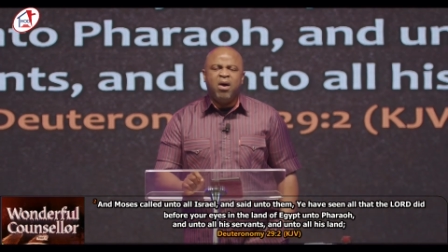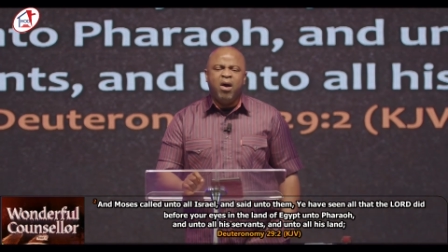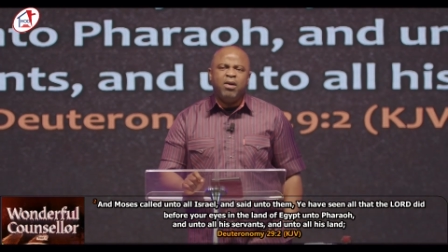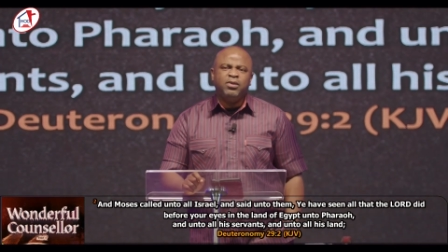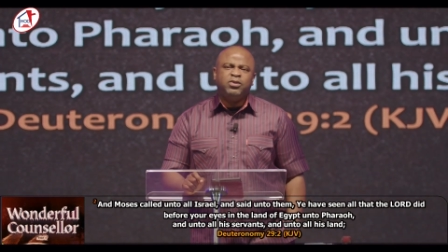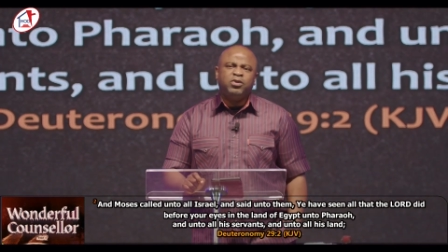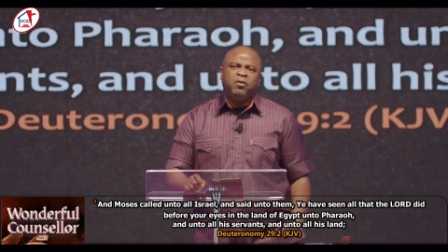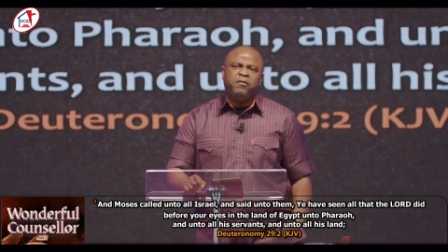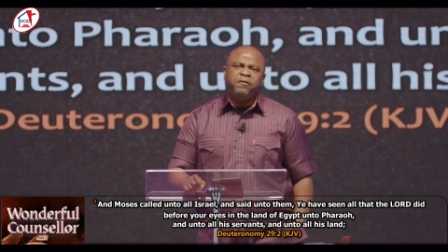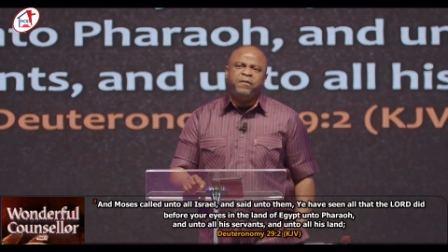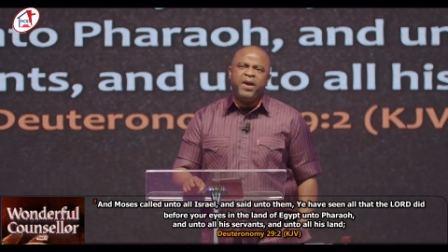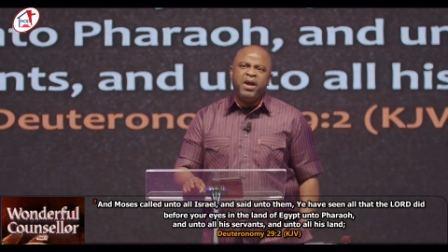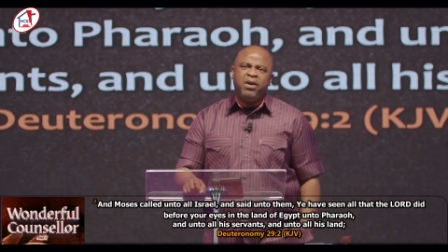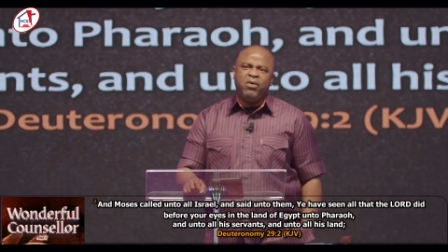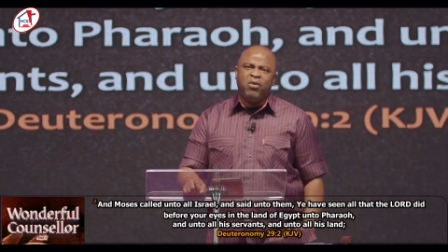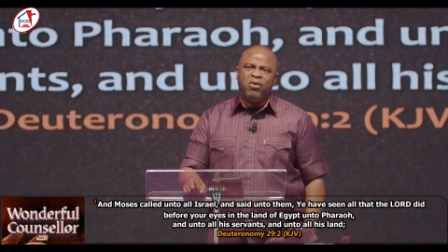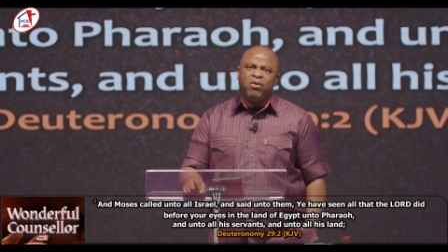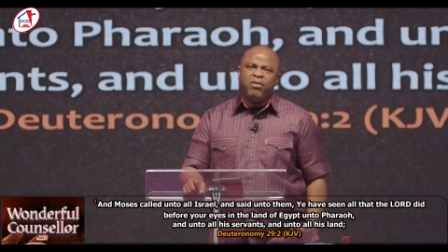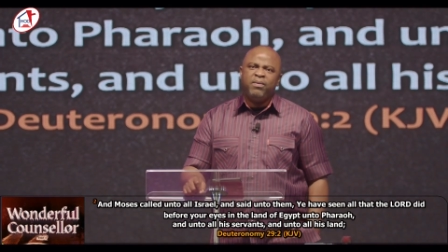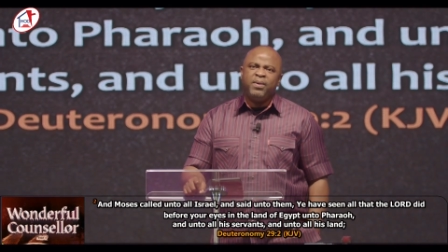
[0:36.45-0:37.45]
unto
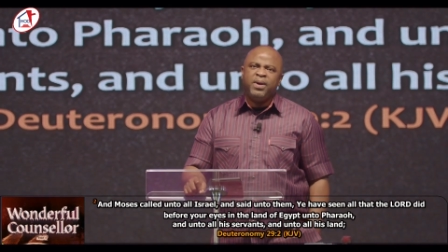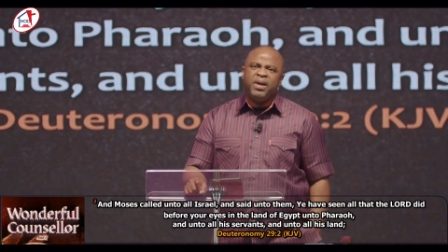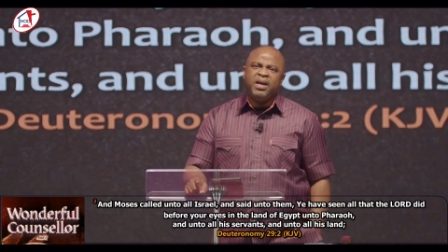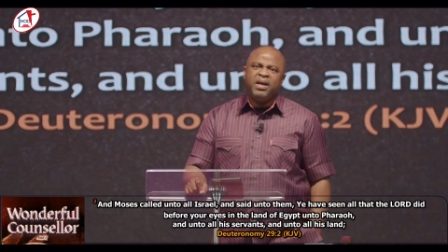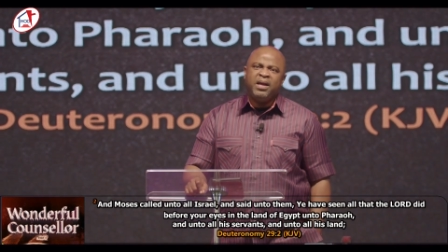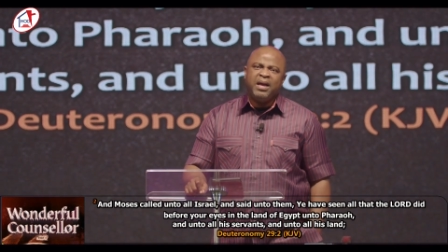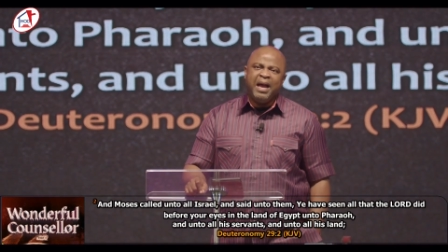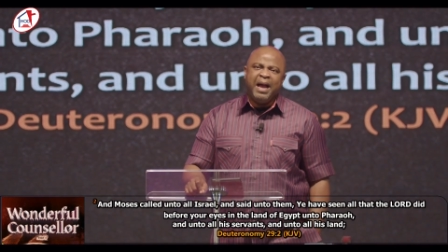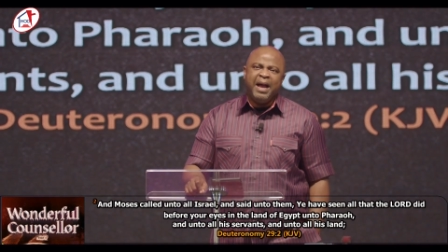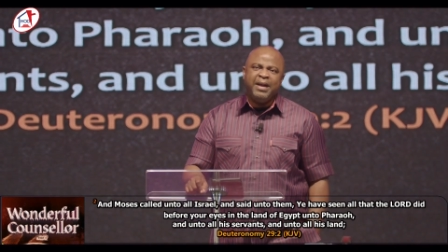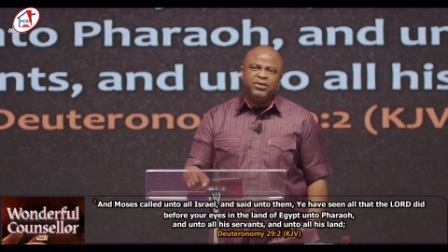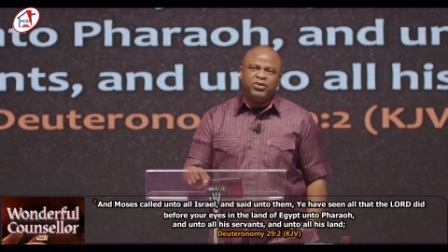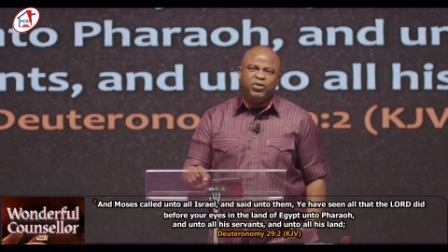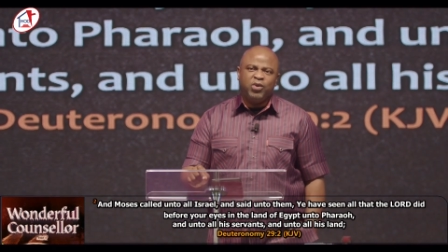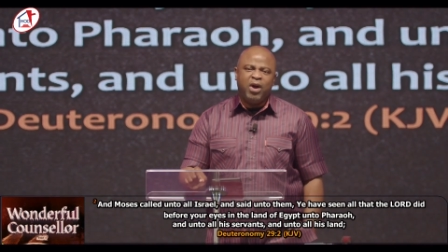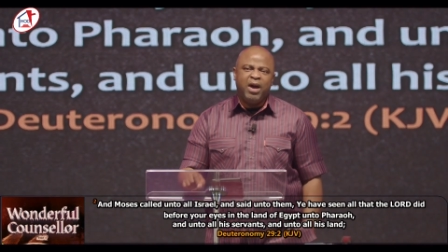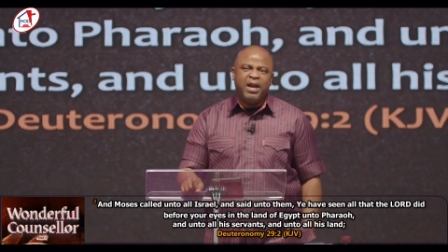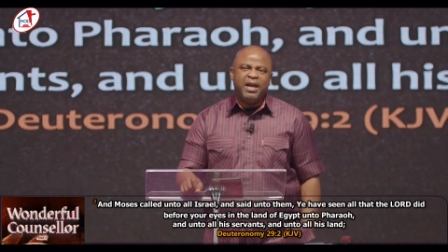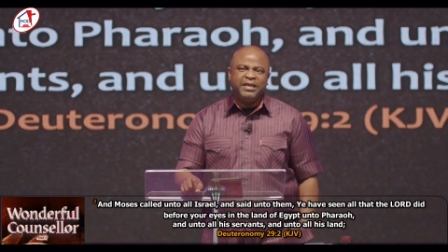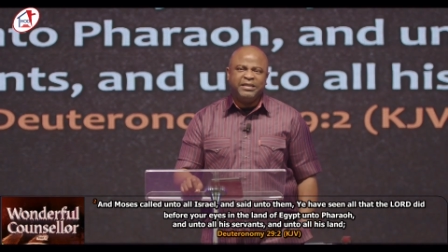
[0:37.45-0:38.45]
Pharaoh, and
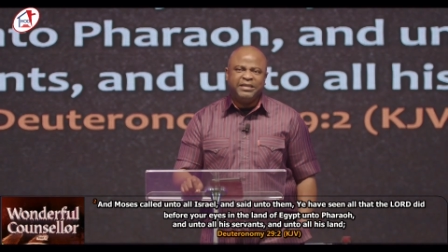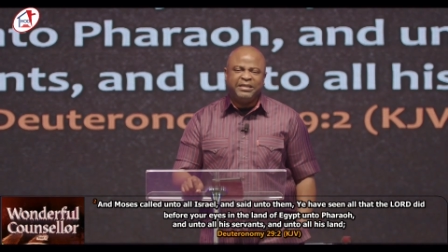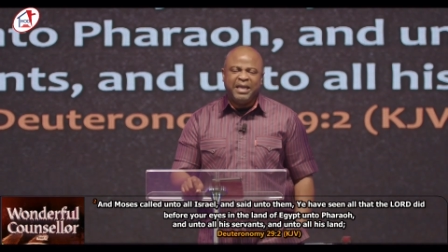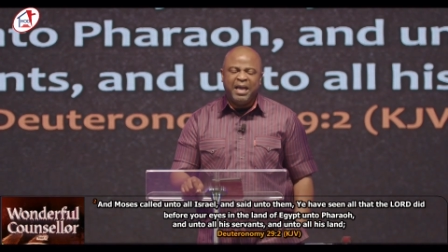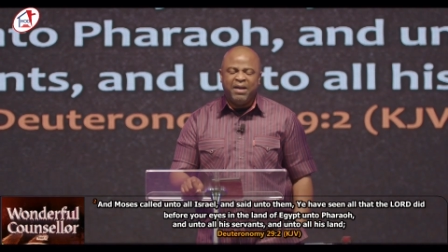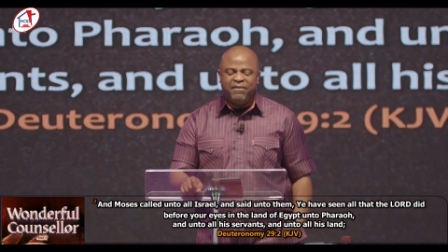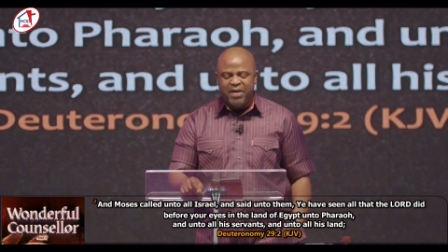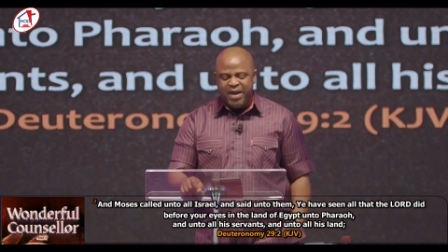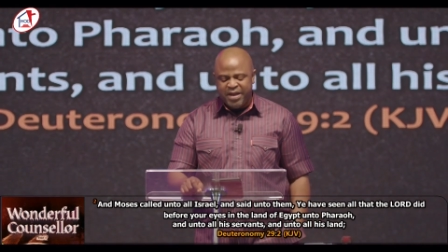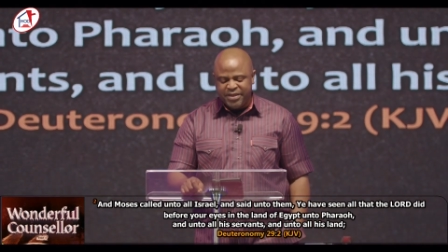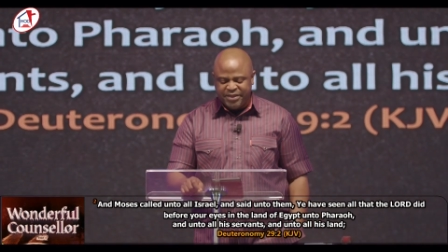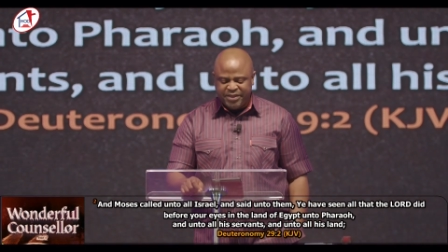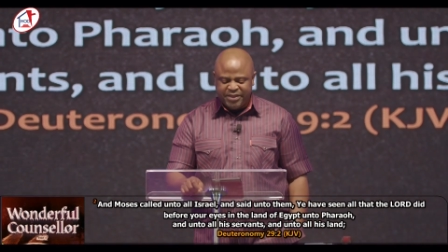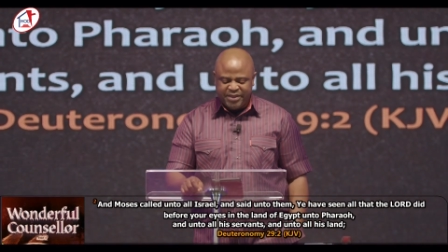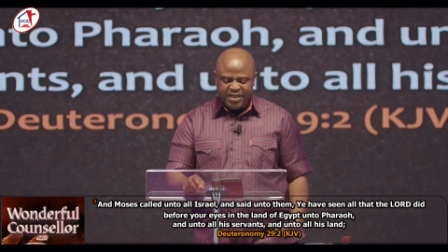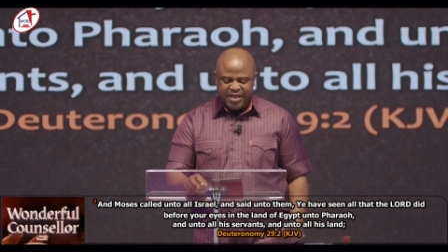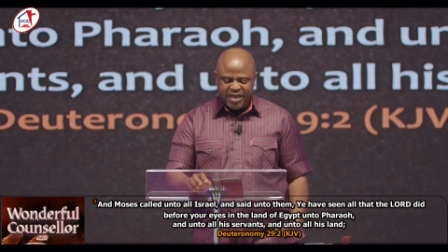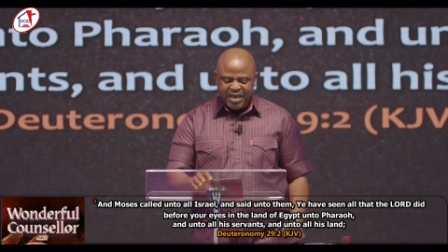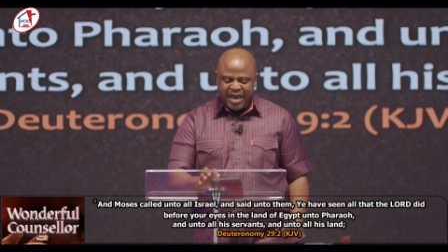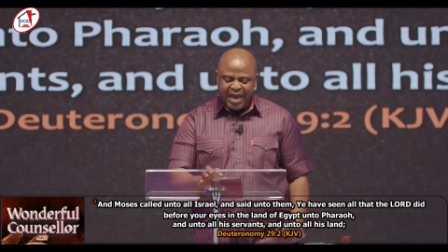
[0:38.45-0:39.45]
to all his
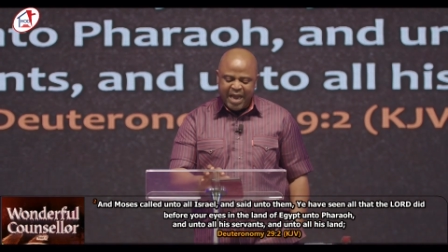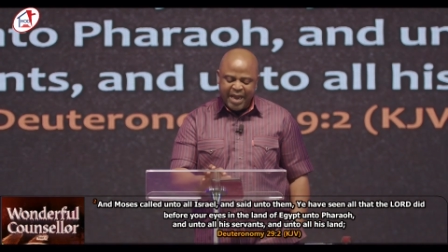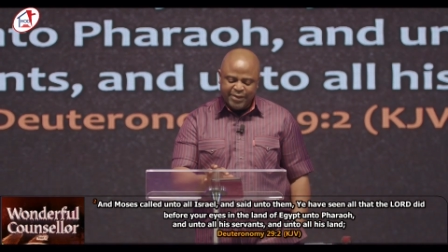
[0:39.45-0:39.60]
servants,